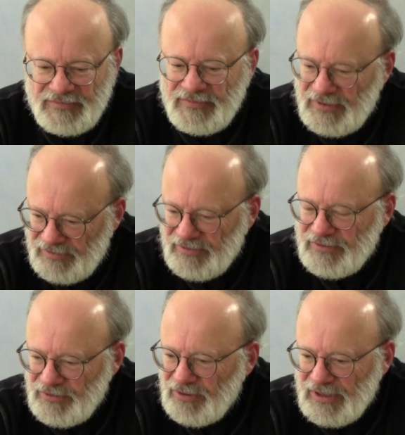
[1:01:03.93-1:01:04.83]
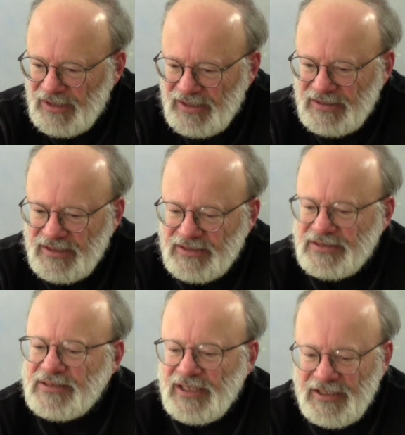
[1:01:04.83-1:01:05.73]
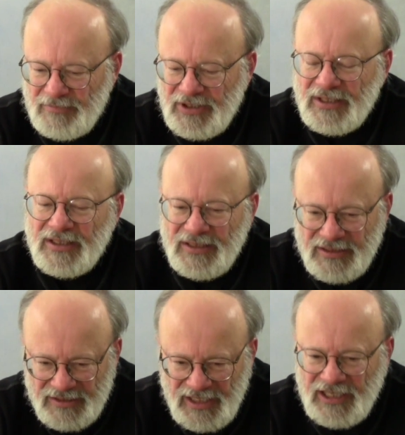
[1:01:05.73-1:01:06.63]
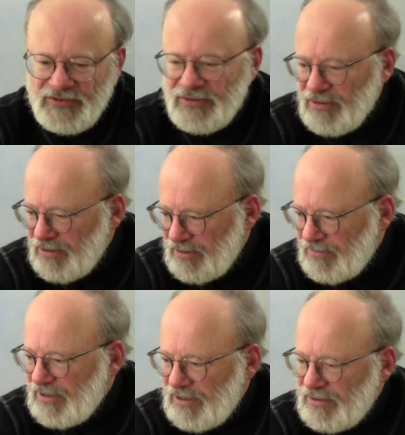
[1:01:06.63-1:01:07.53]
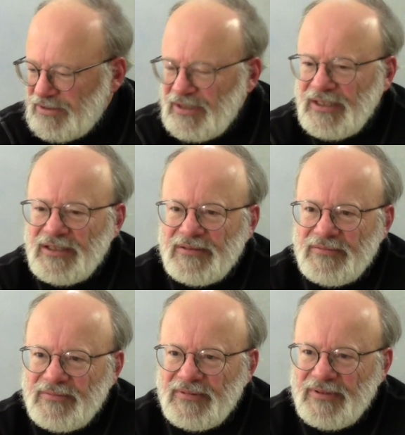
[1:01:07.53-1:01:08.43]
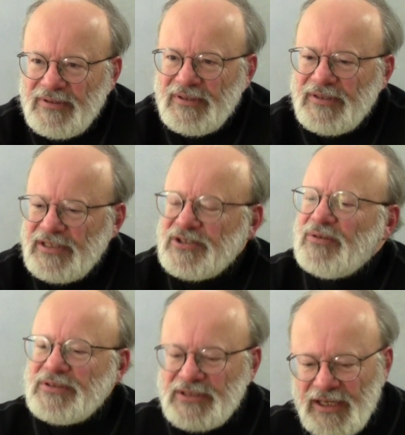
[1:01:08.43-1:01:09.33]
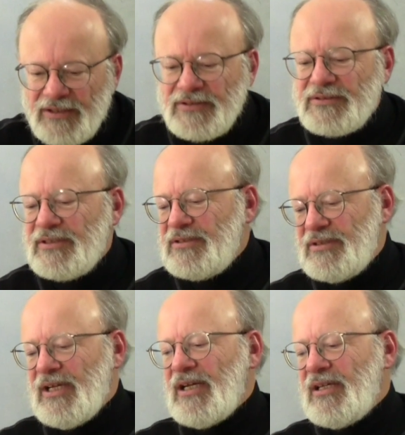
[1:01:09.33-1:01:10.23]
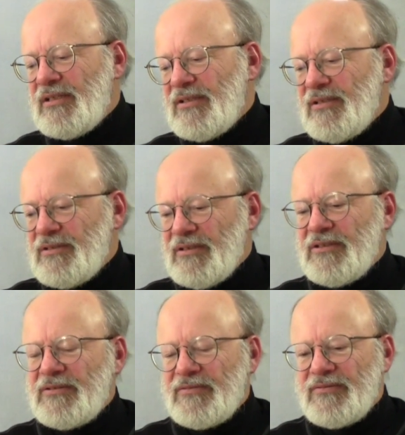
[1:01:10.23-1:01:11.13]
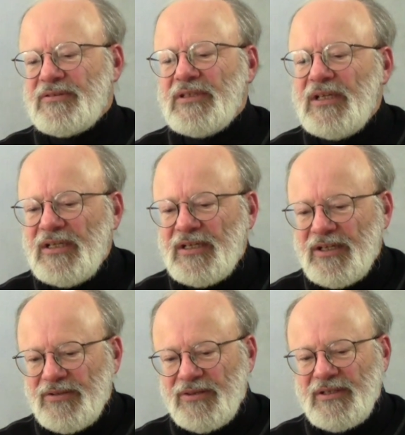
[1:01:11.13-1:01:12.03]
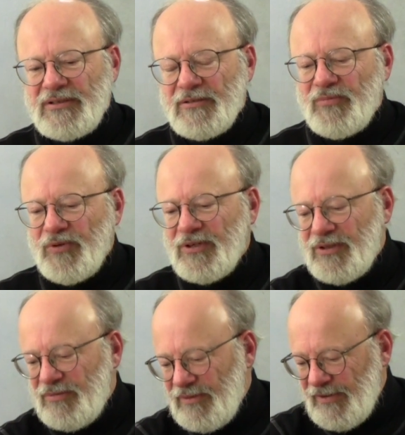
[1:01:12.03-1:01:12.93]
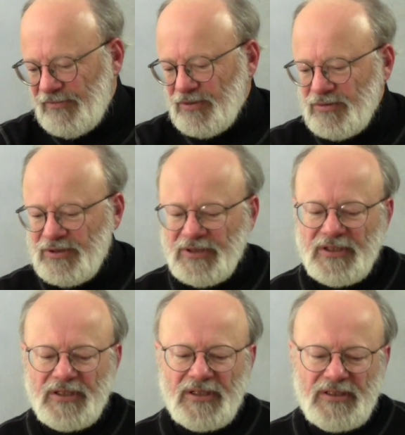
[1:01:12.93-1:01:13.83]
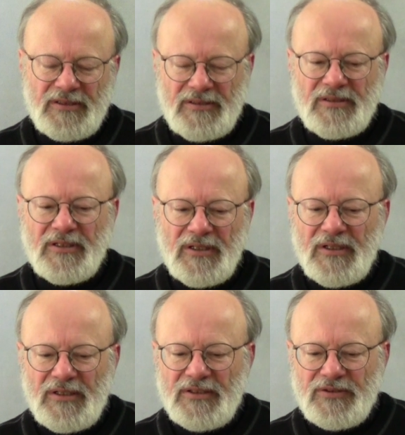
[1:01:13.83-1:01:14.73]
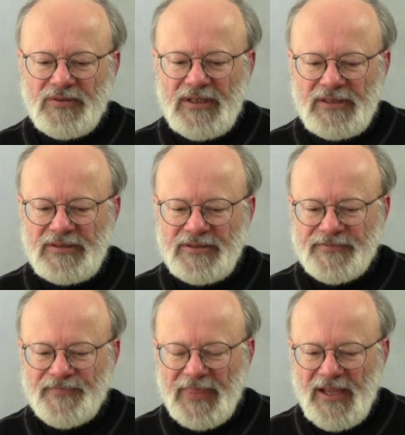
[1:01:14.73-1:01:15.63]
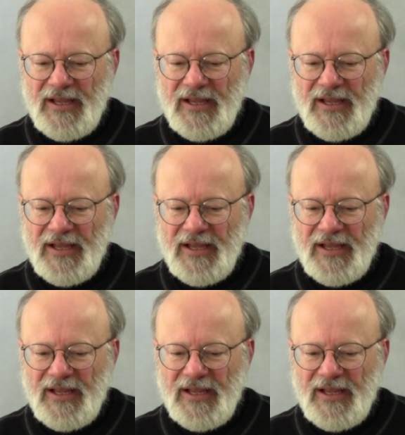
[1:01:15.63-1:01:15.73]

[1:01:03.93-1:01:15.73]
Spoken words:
We do look at things like sustainability and natural, and we understand things go in cycles, things die, things live, other things are born, we have evolutionary trends.